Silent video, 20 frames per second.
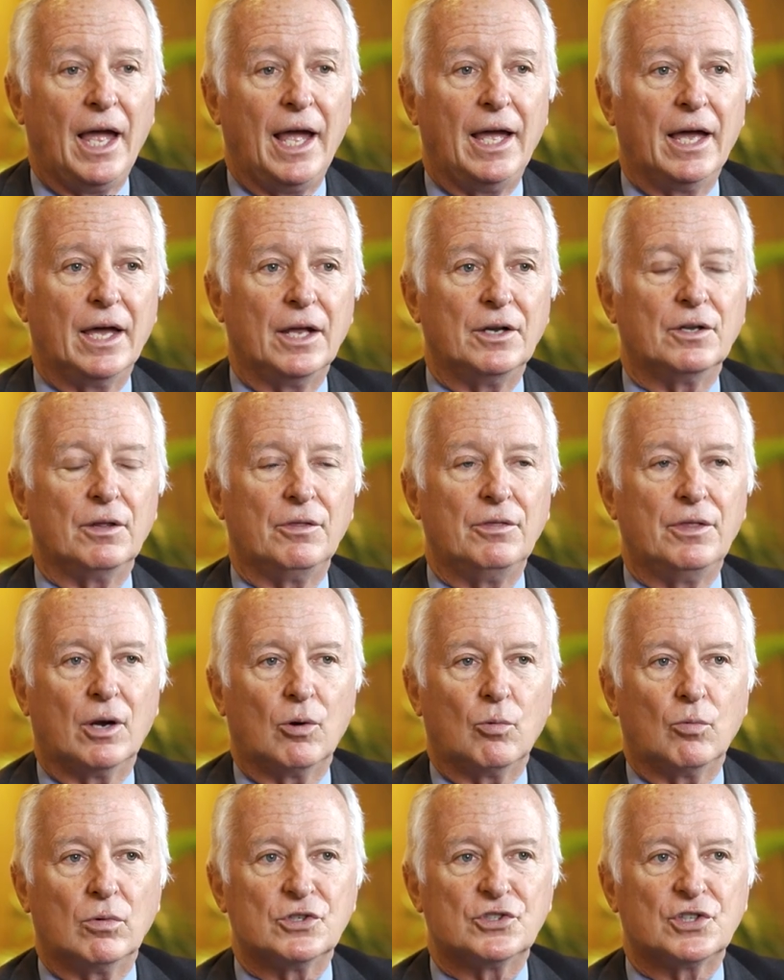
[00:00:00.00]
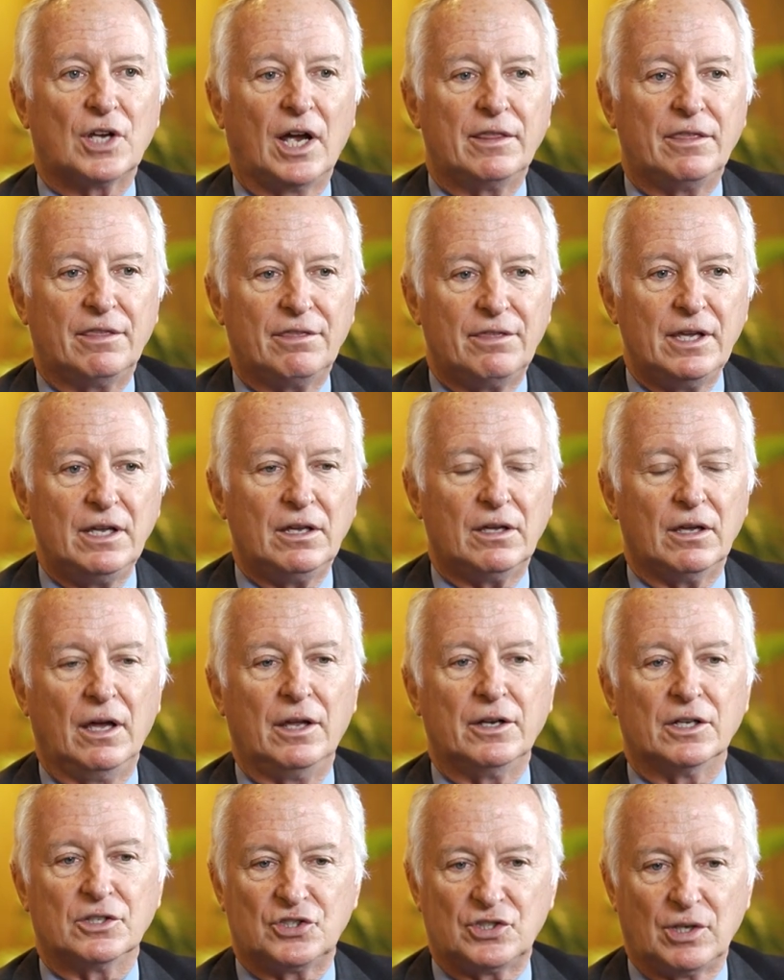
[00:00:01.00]
And there was, I think,
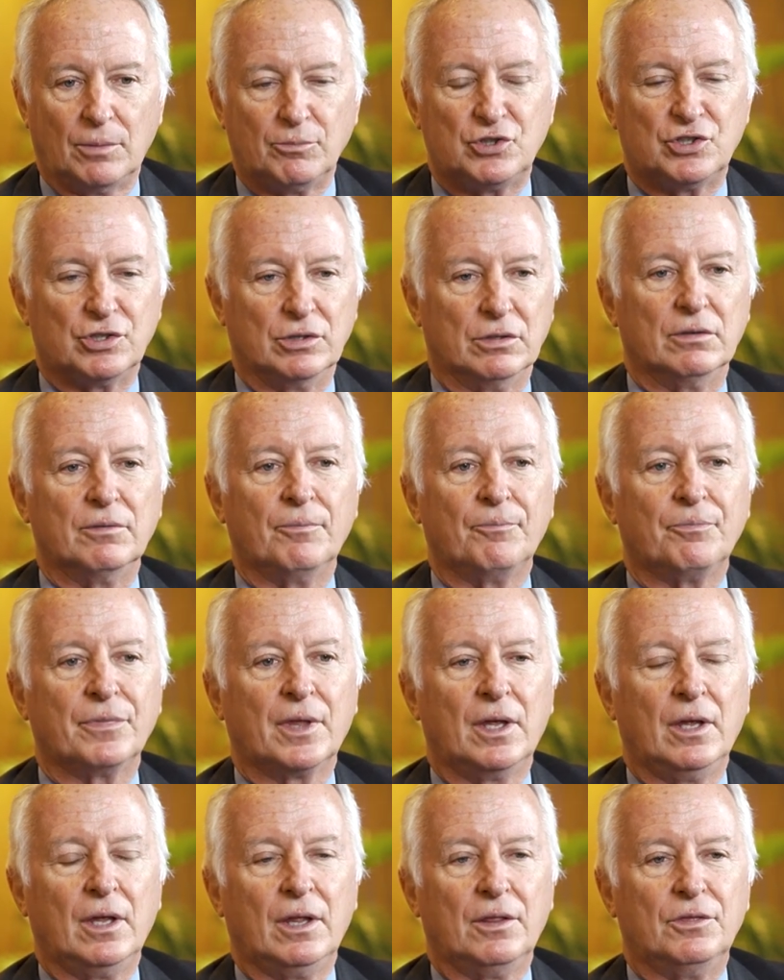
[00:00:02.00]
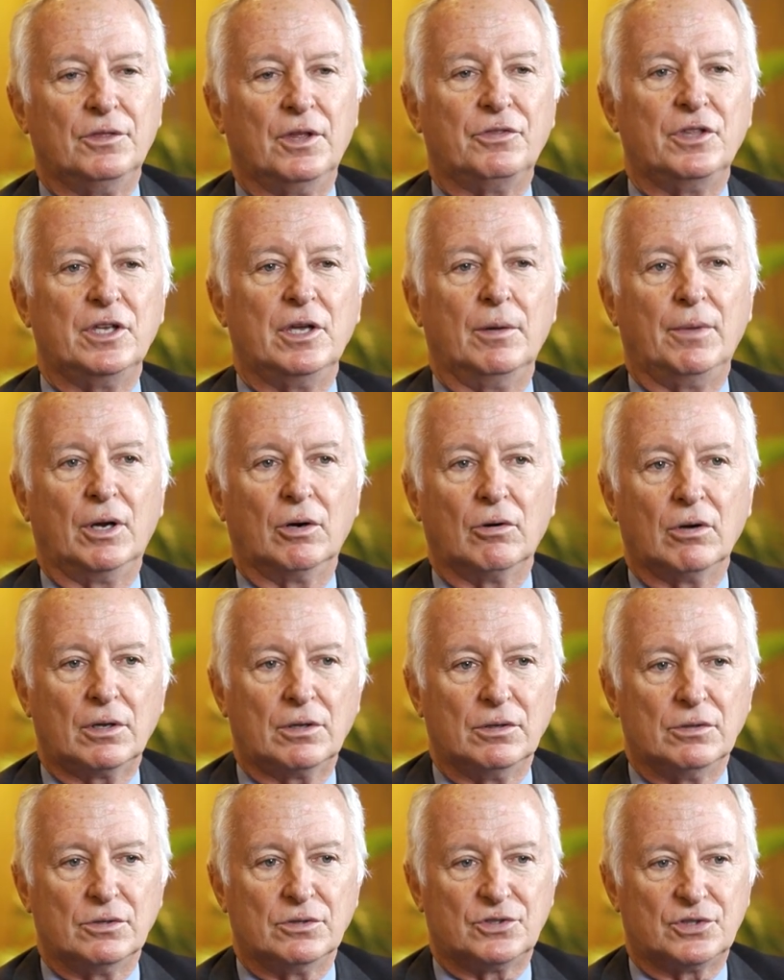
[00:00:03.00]
an assumption that the
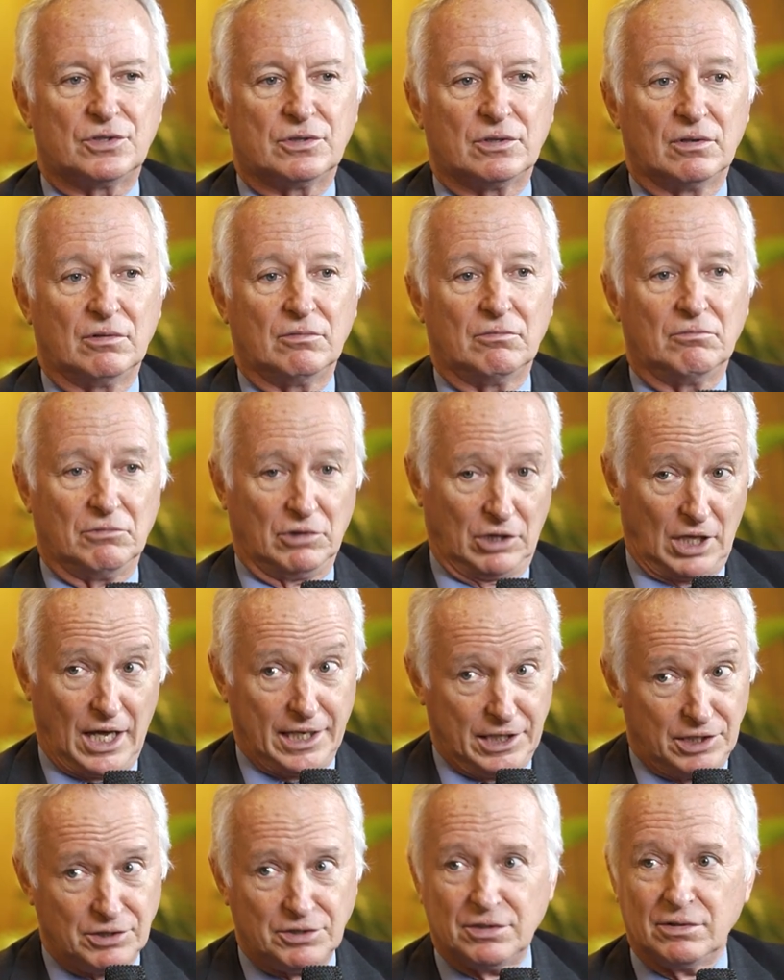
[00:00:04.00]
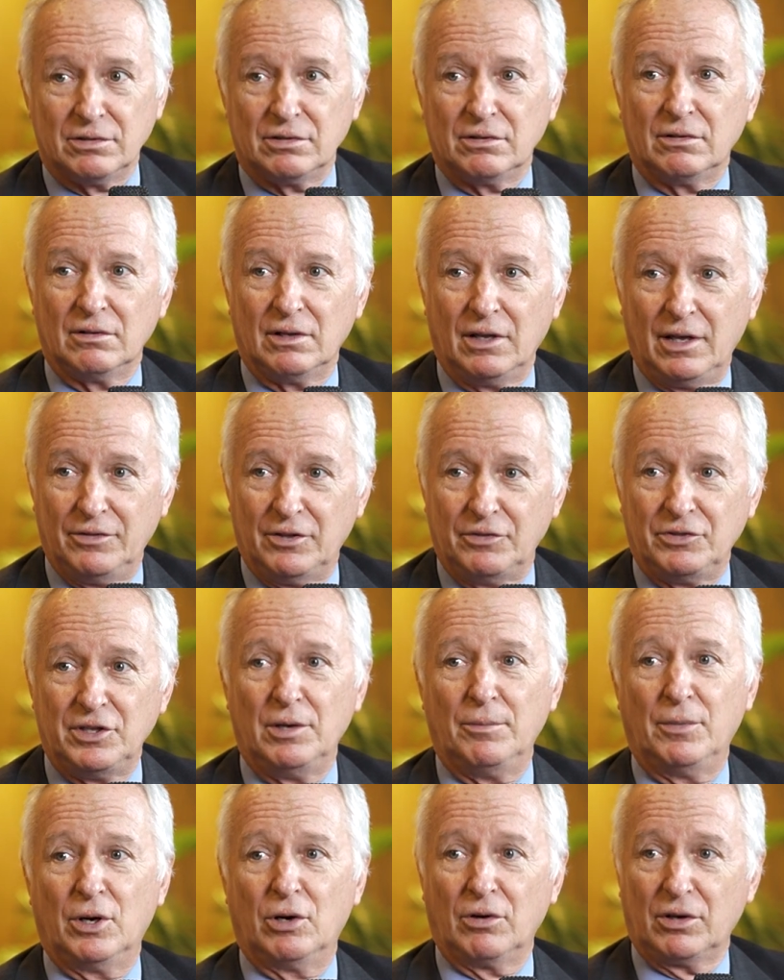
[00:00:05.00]
Americans liked and that
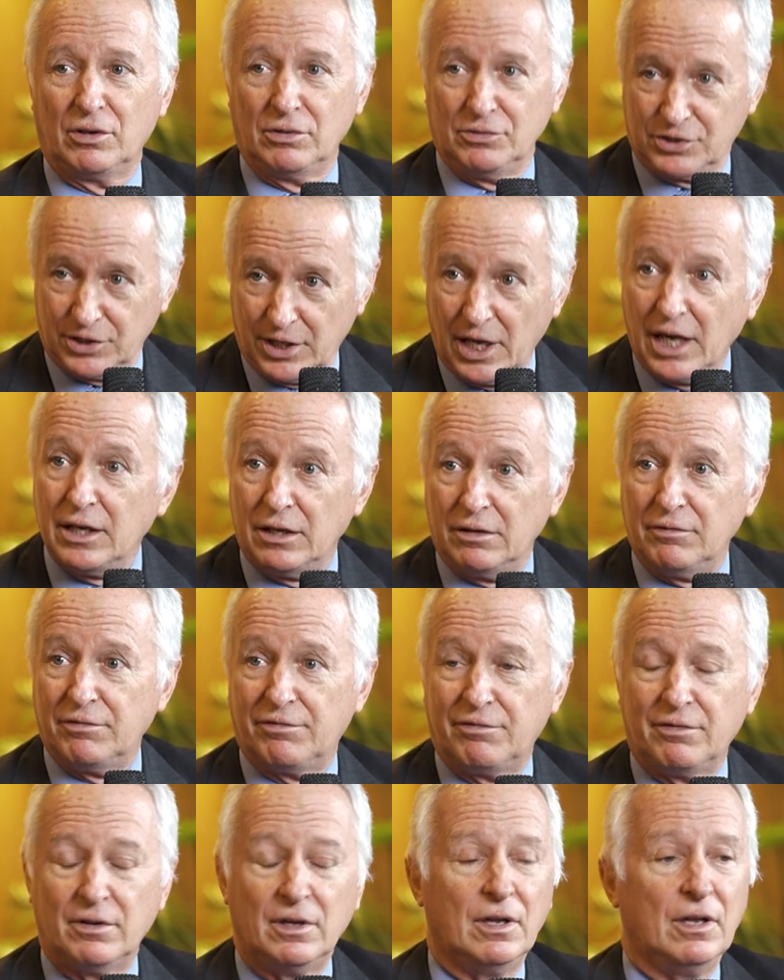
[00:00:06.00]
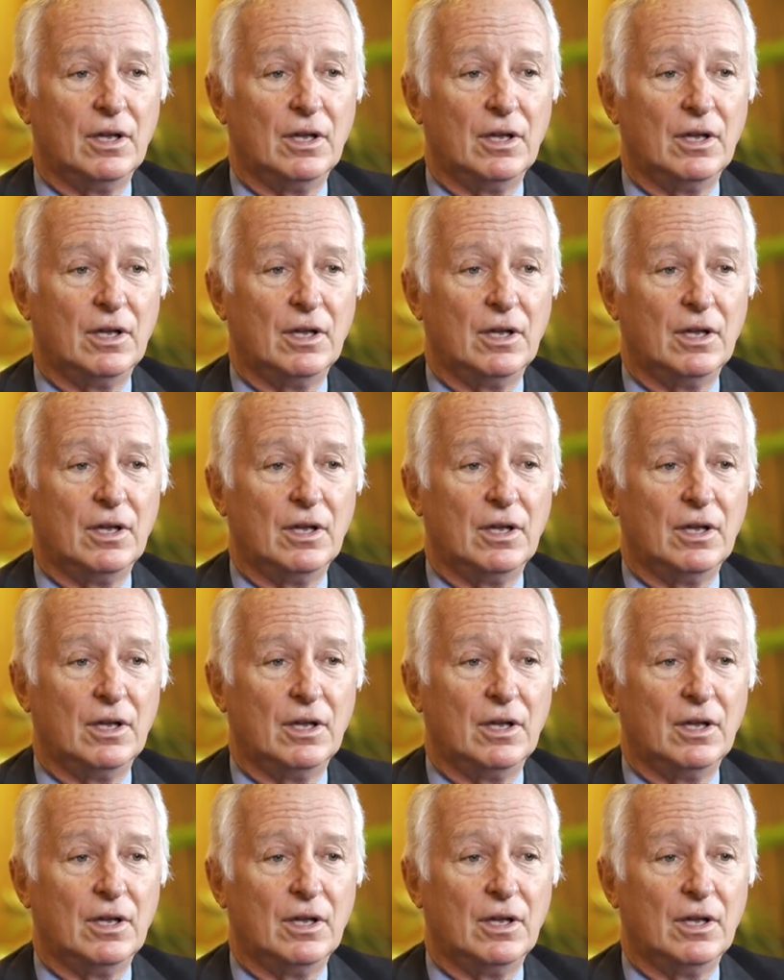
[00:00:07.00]
the Americans gave,